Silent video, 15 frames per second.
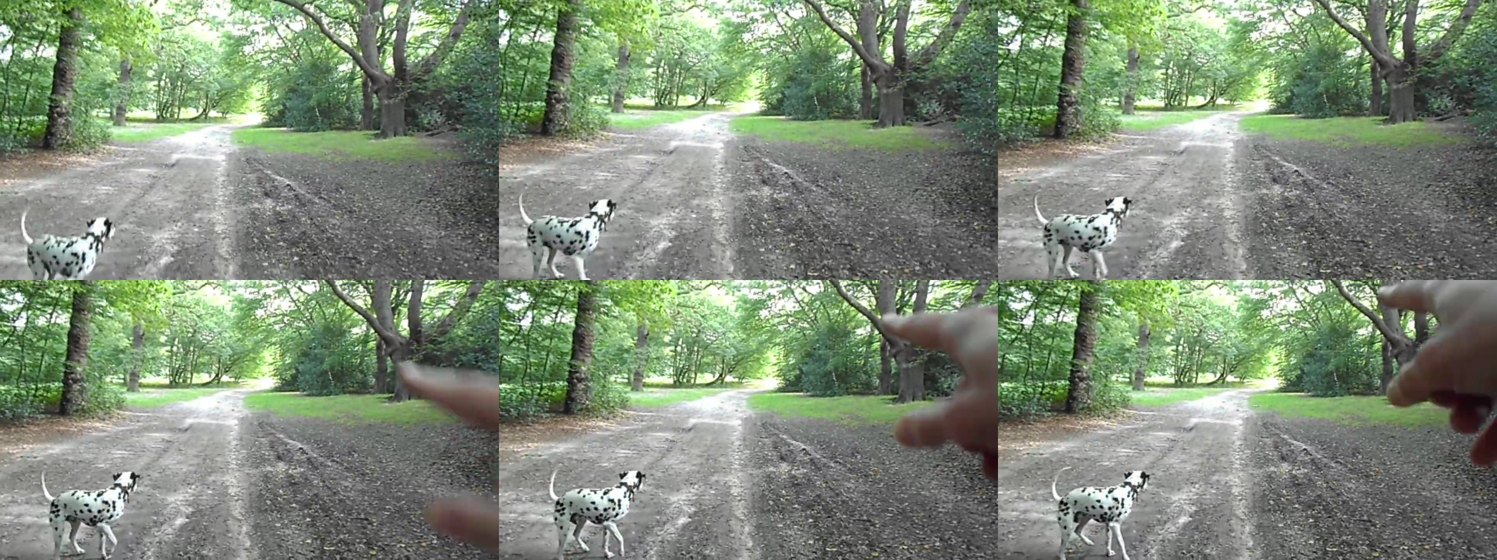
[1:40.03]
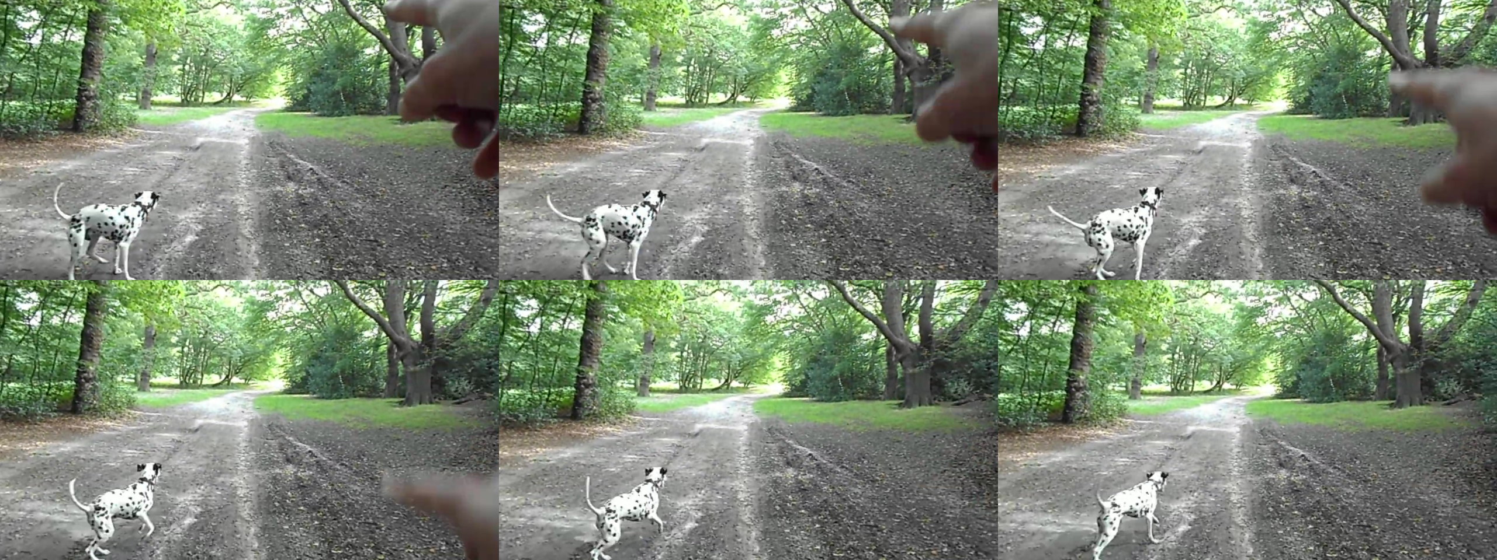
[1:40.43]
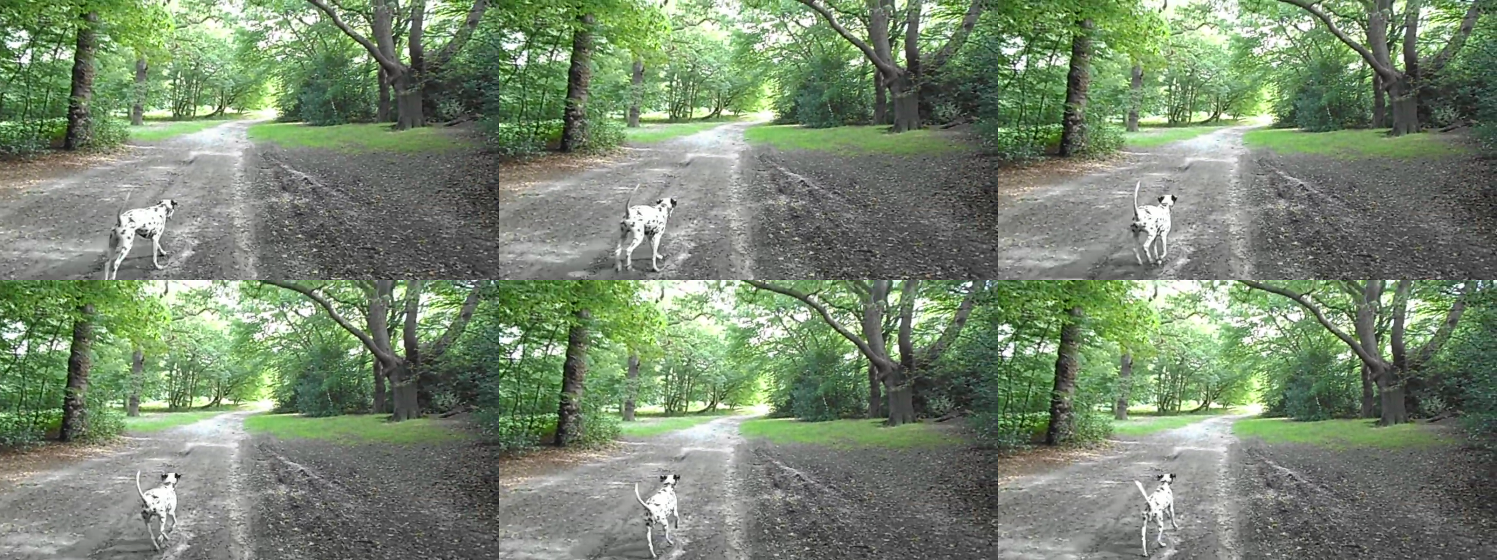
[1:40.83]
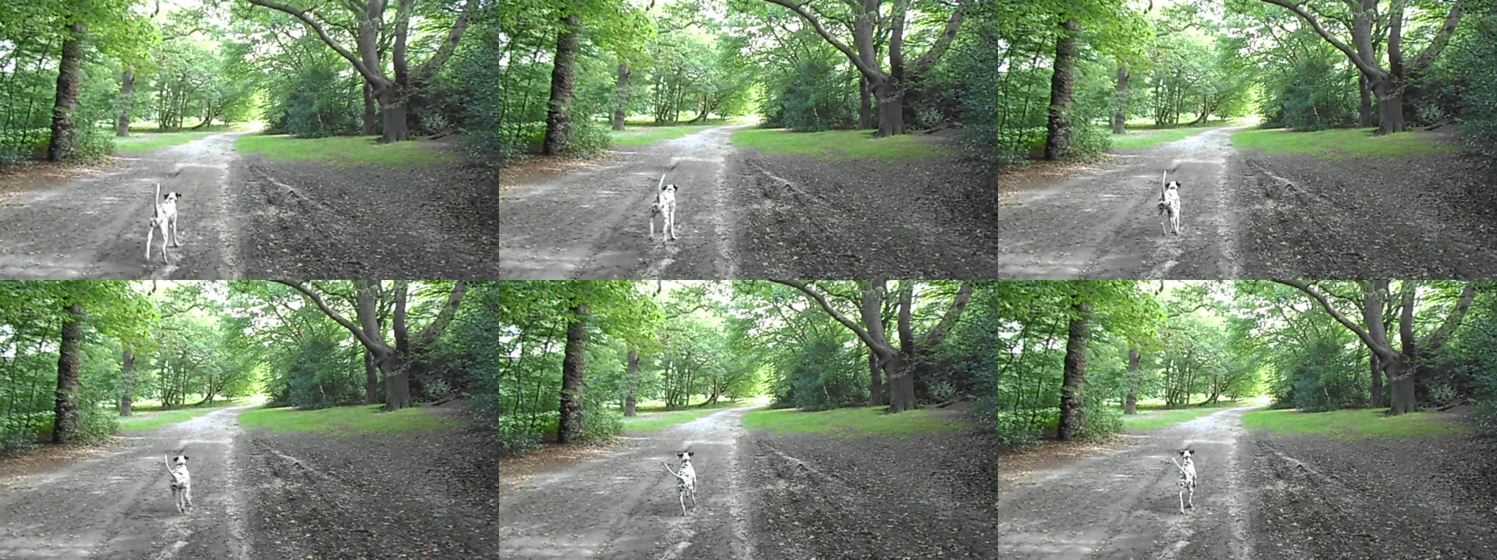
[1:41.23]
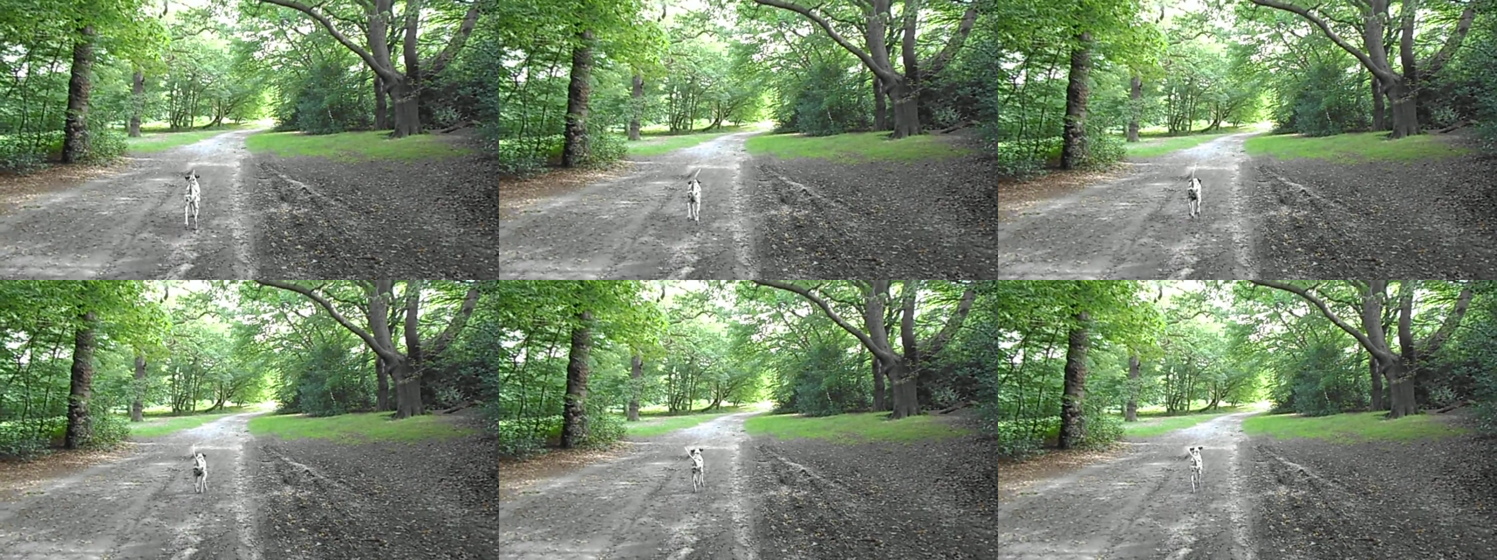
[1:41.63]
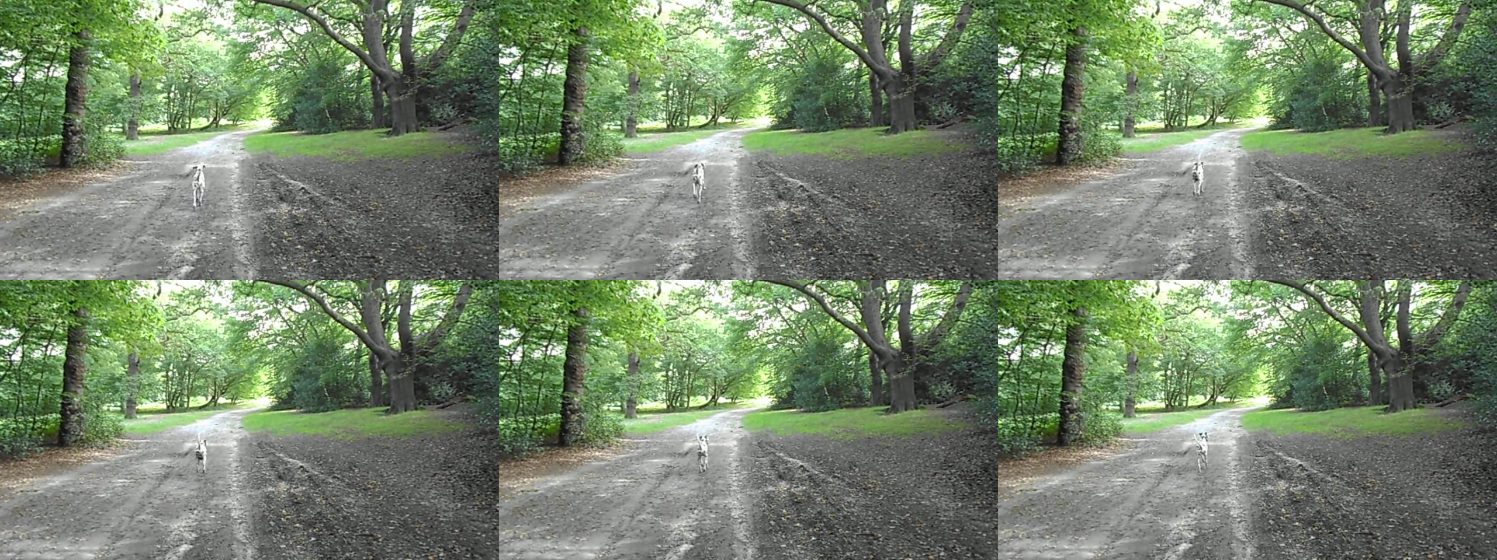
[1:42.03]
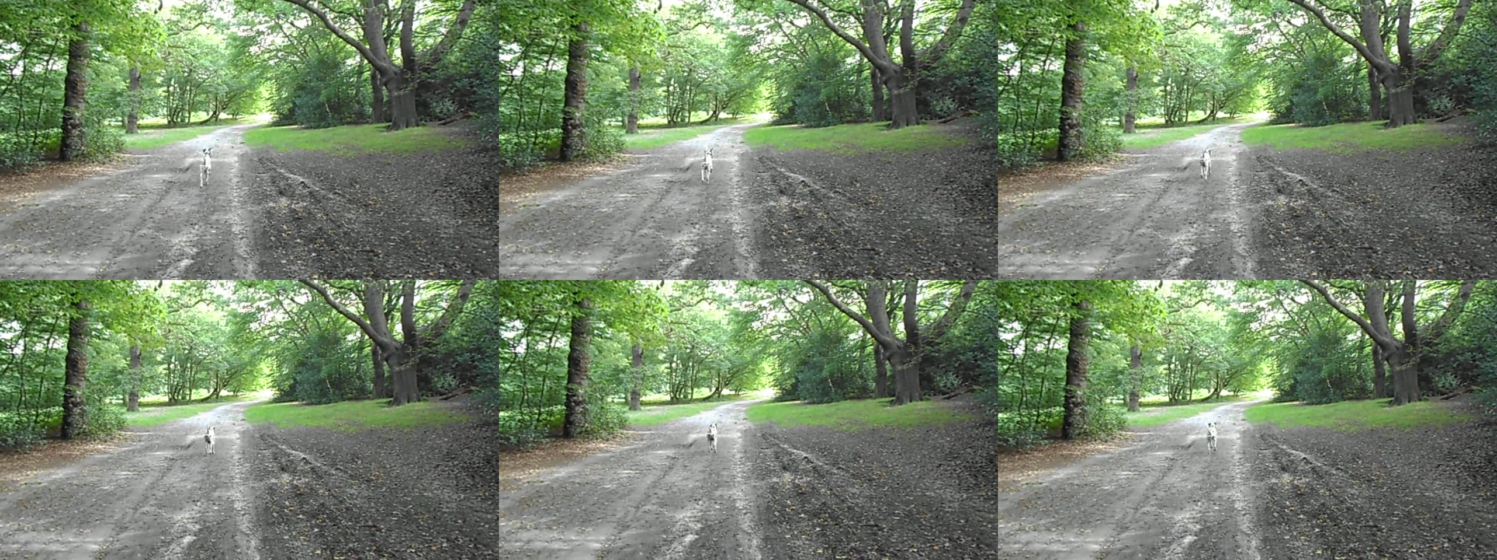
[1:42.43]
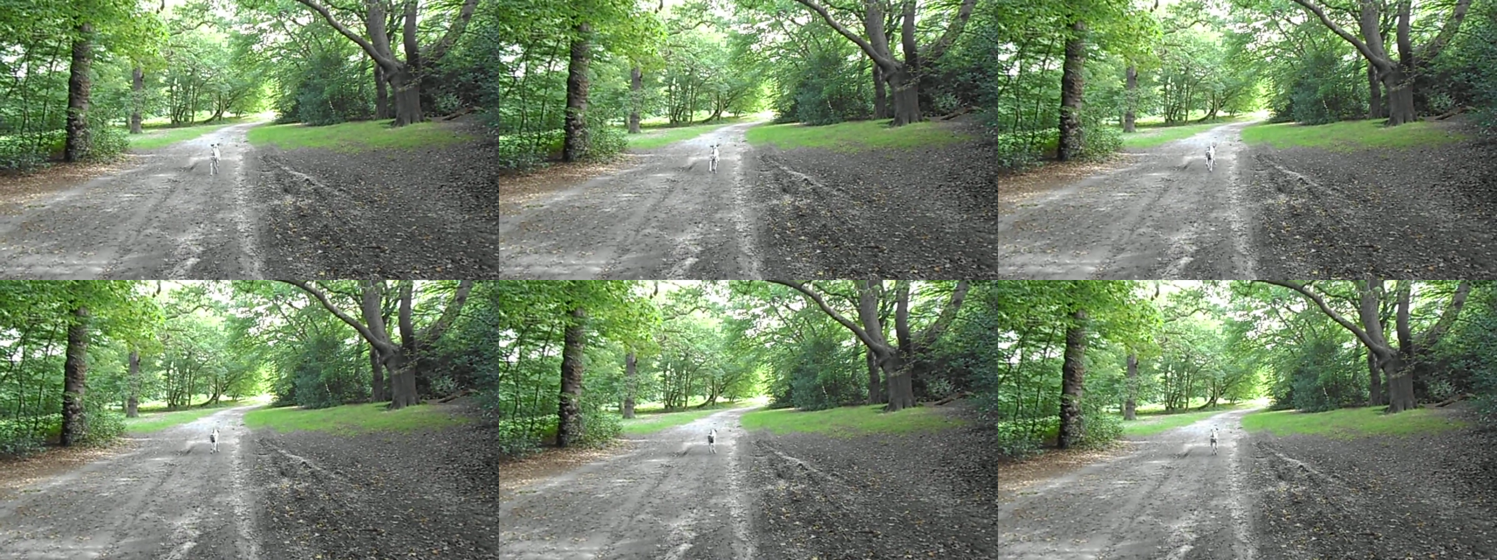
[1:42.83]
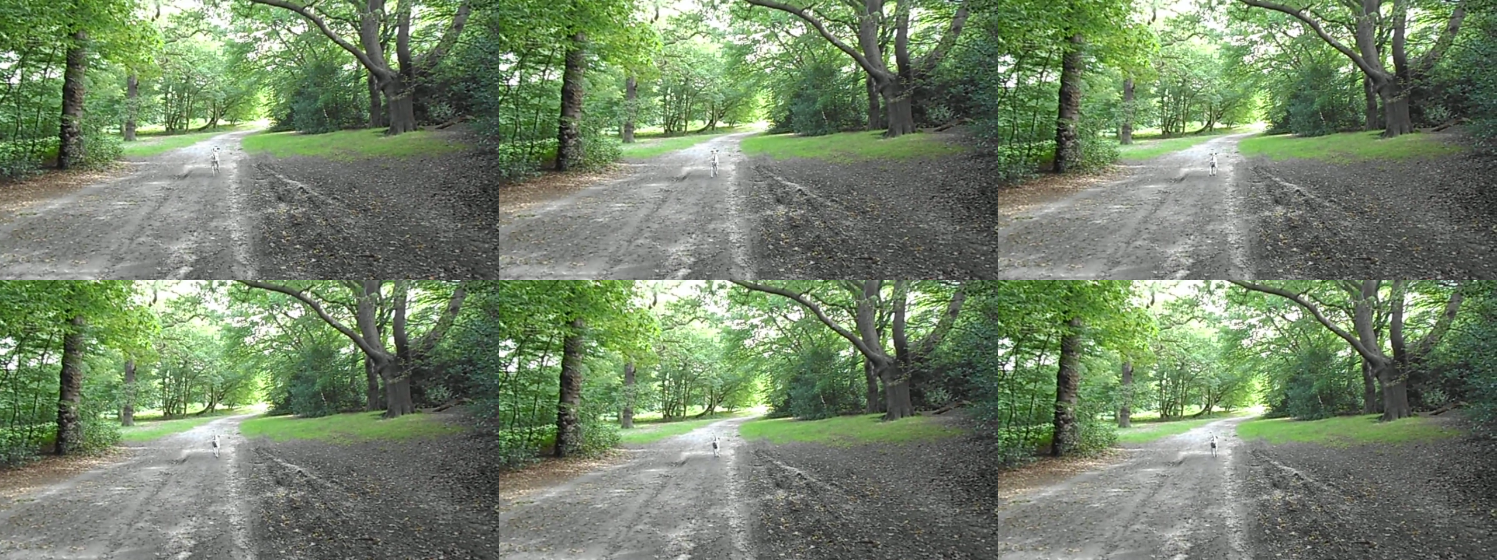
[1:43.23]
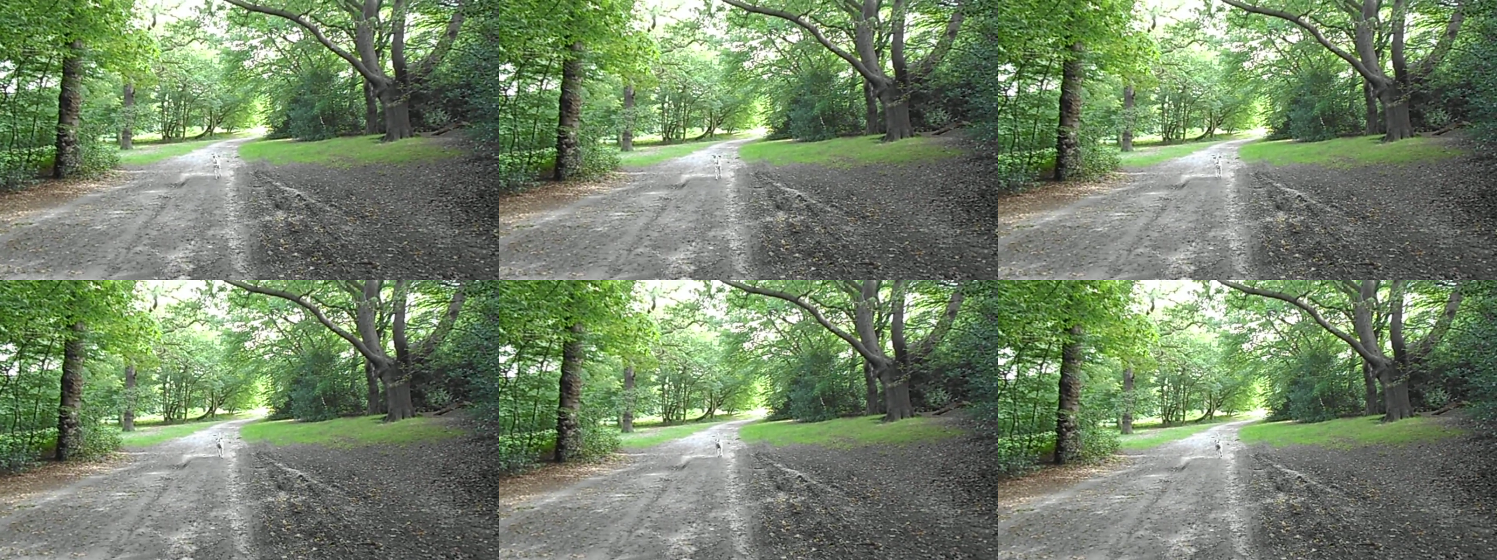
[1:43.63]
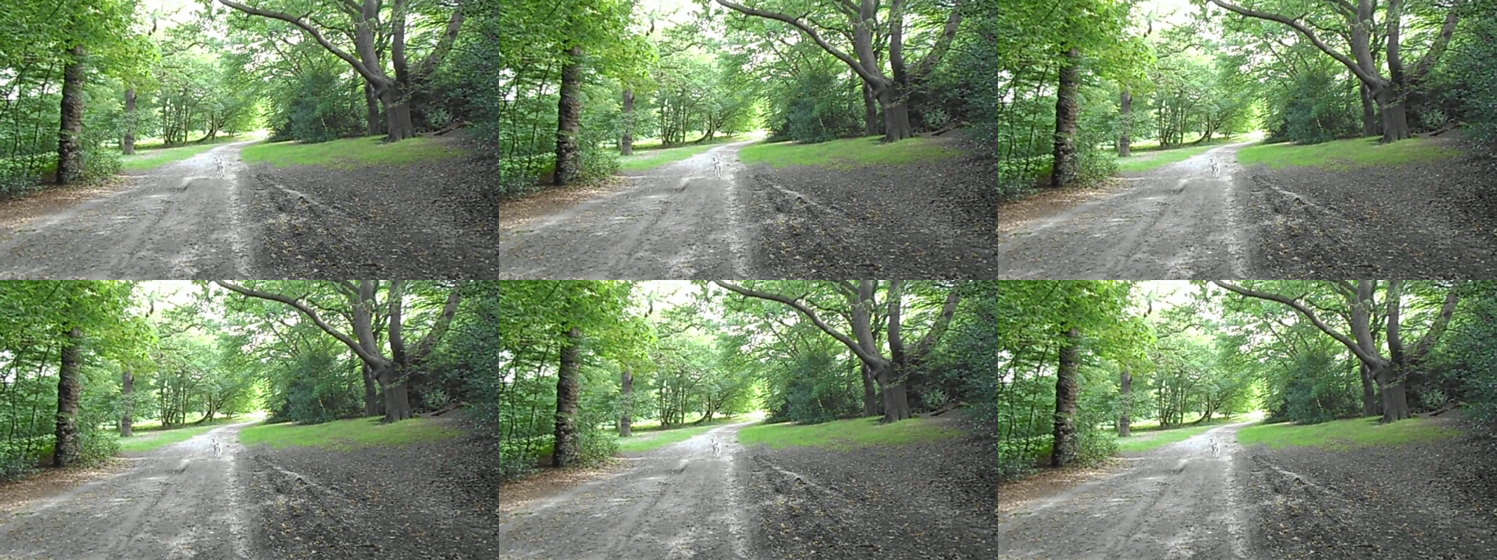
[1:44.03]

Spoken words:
Nobody's mouth can be seen.